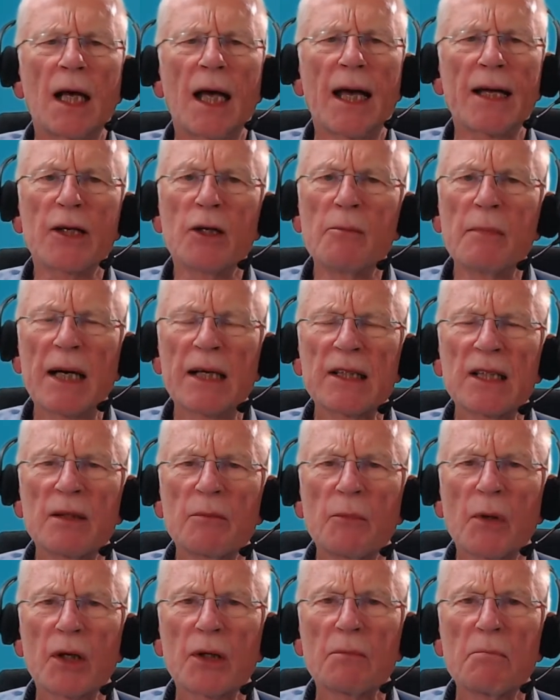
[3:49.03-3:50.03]
I don't mind
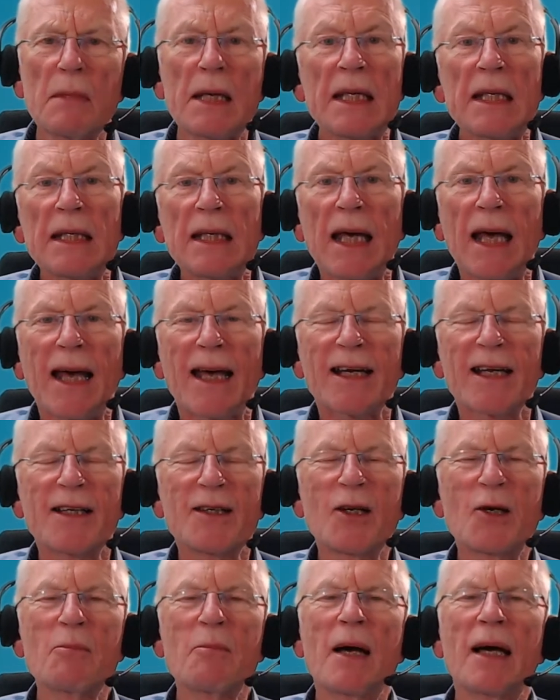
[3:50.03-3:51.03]
them on me, and I
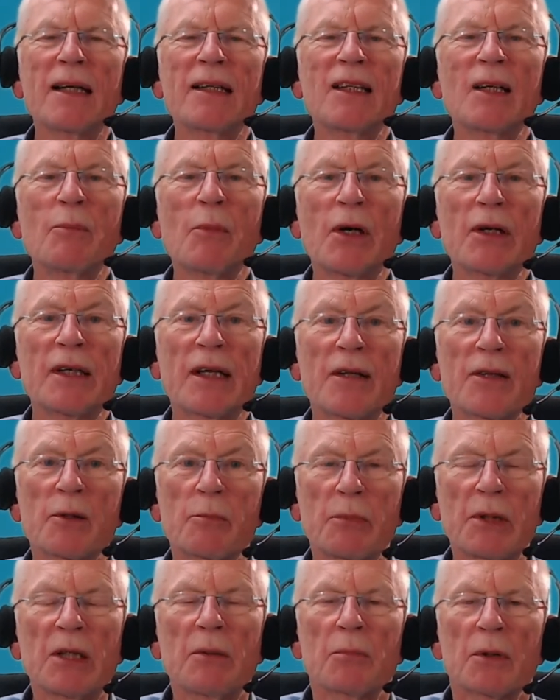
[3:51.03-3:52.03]
don't mind them on other
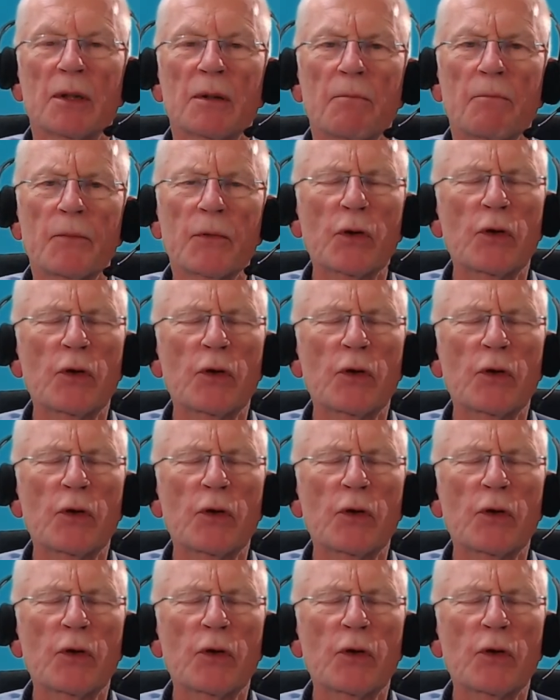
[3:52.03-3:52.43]
people.